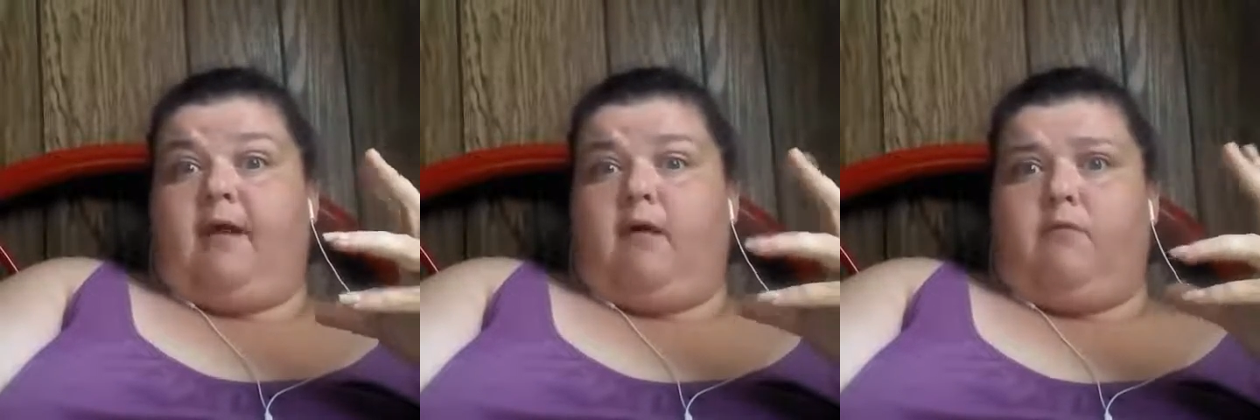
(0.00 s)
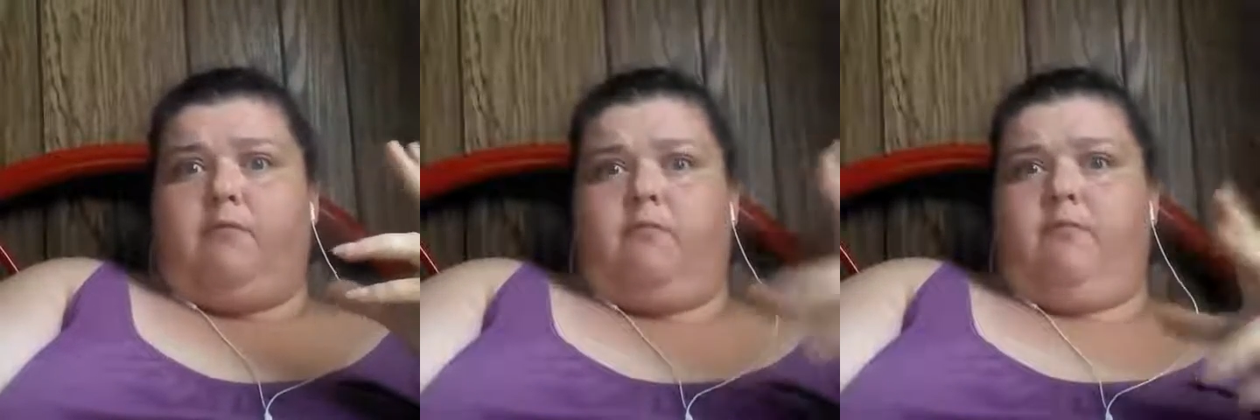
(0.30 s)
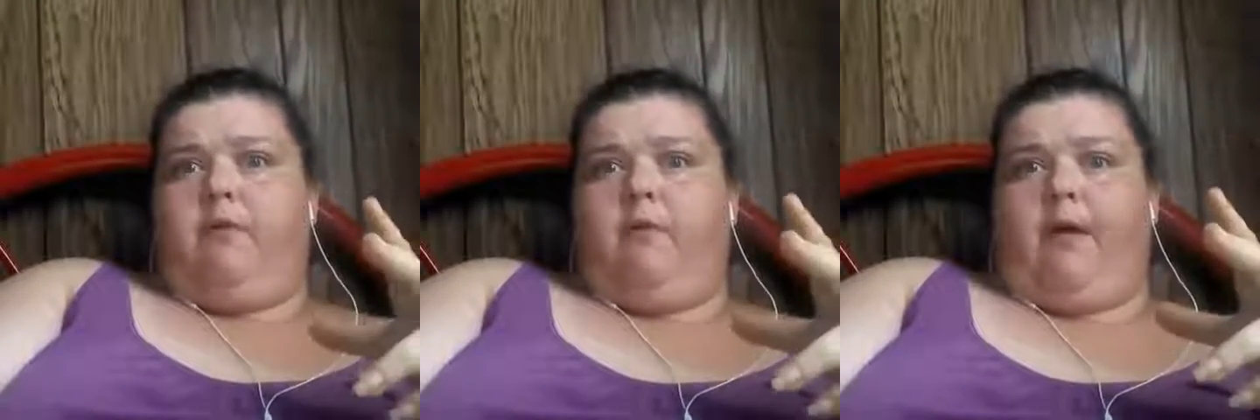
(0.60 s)
I'll
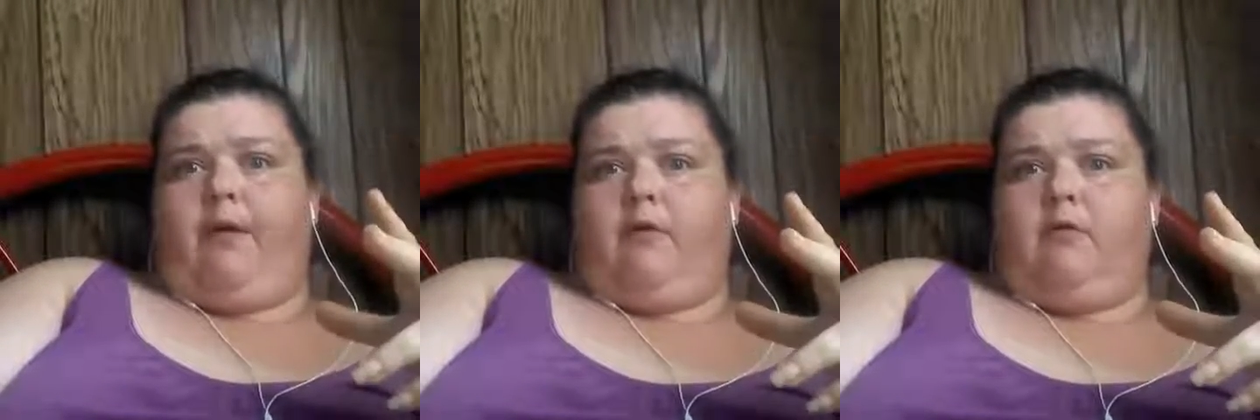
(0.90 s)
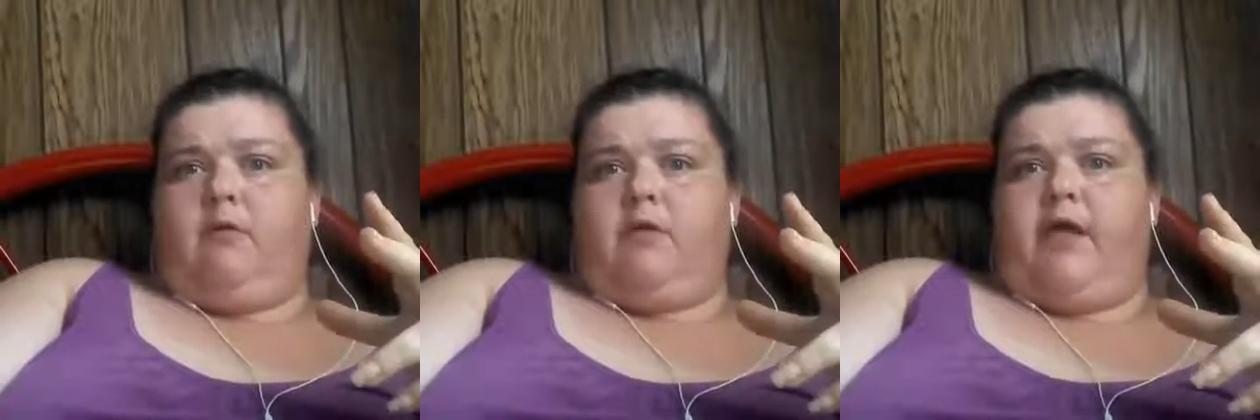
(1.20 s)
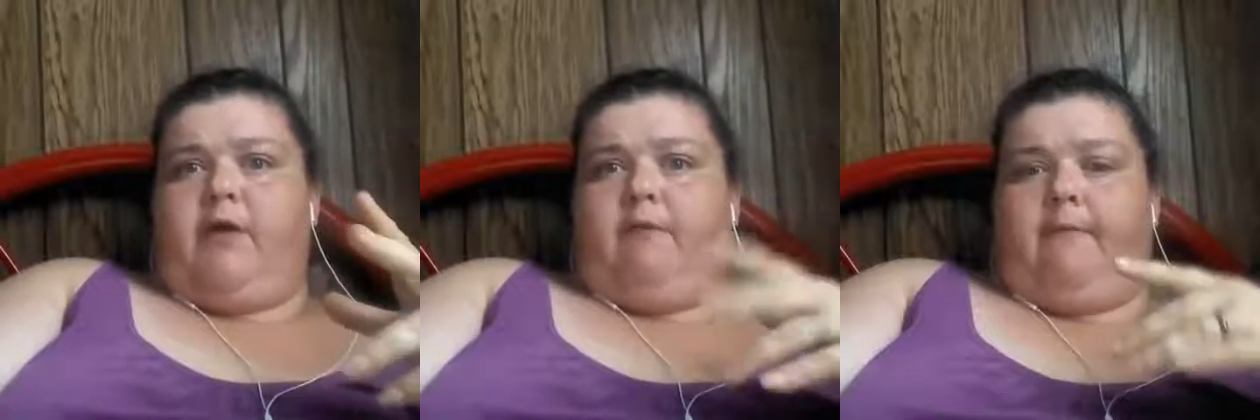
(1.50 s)
throw out a good
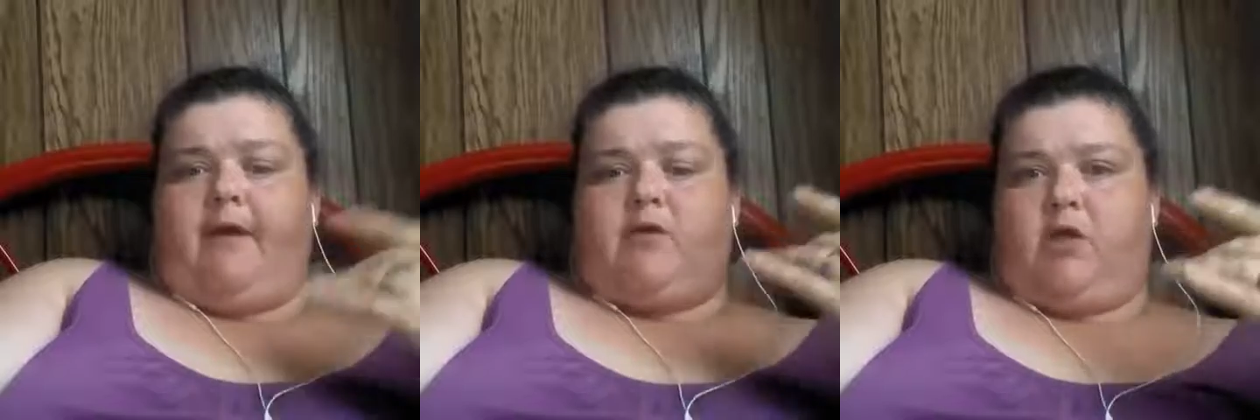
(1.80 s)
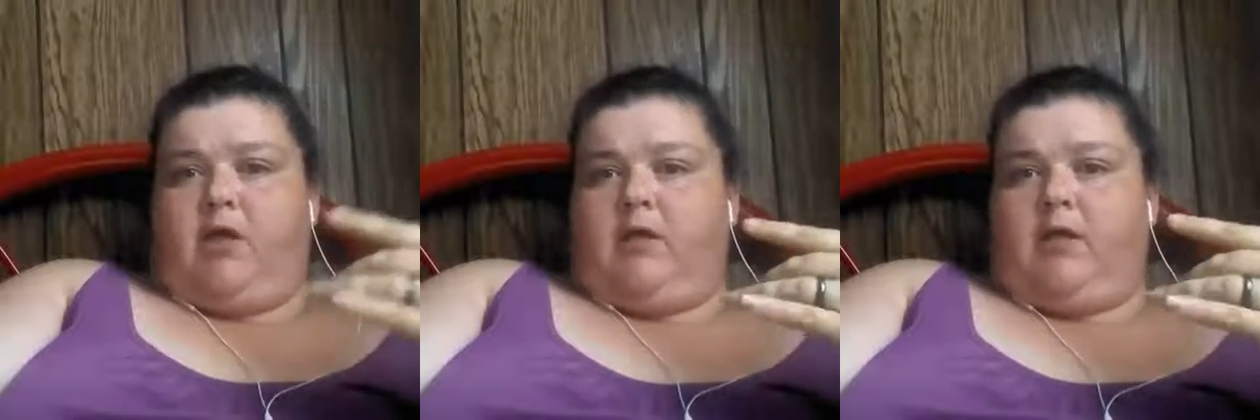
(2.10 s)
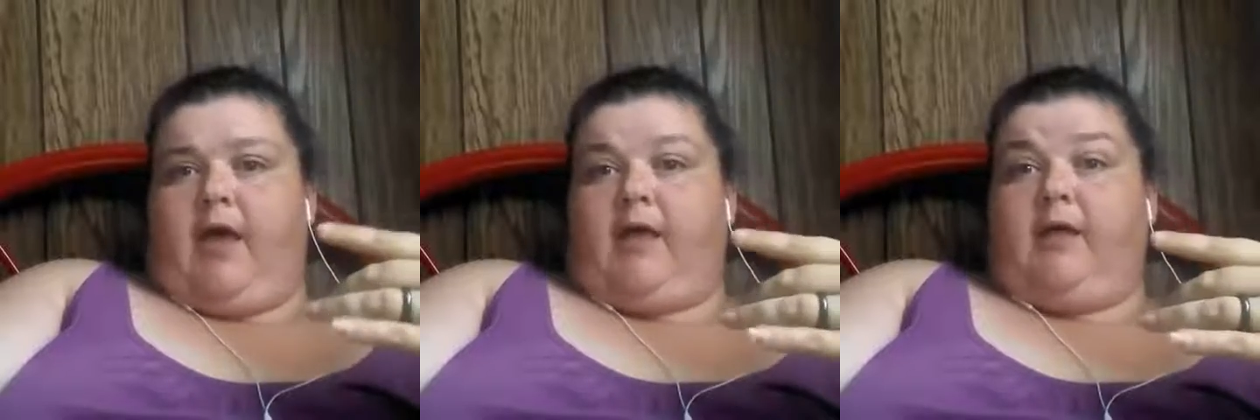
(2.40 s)
date when I'm actually in
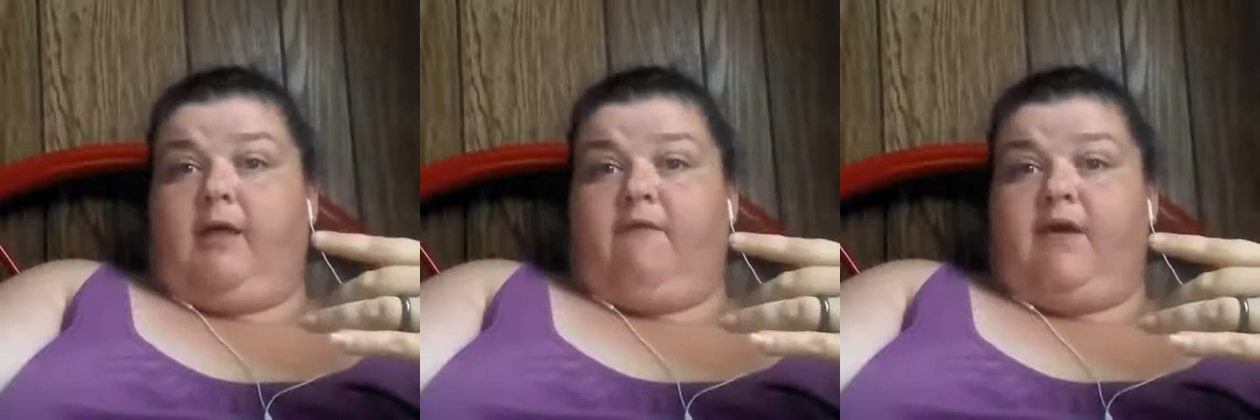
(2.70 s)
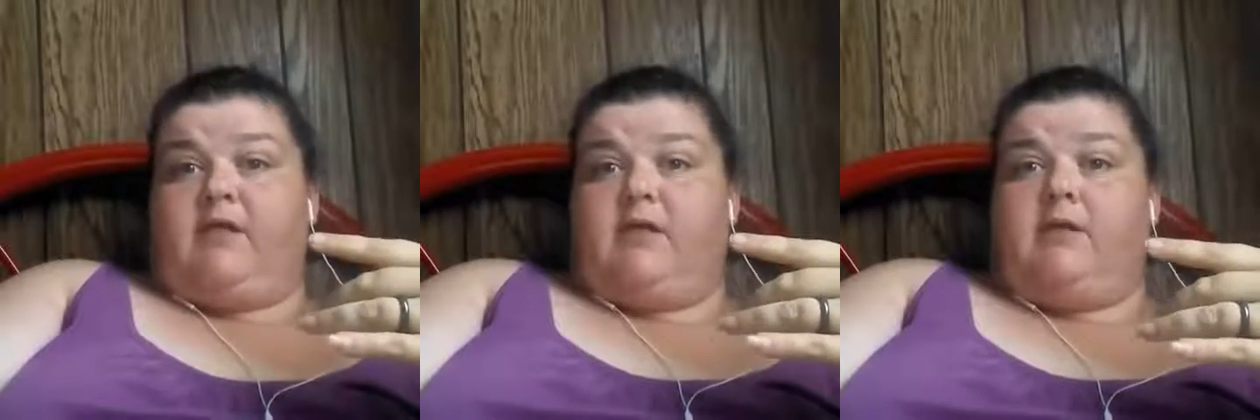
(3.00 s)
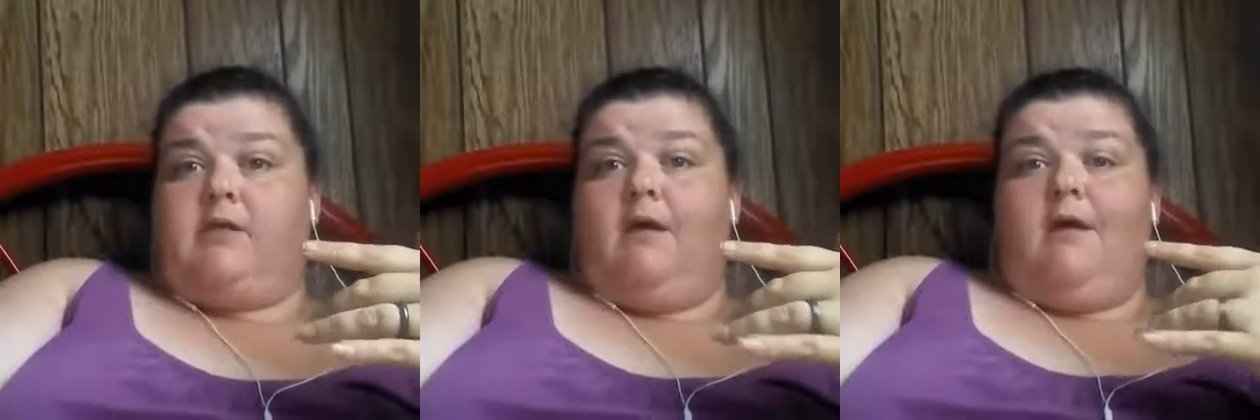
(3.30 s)
the editing phases,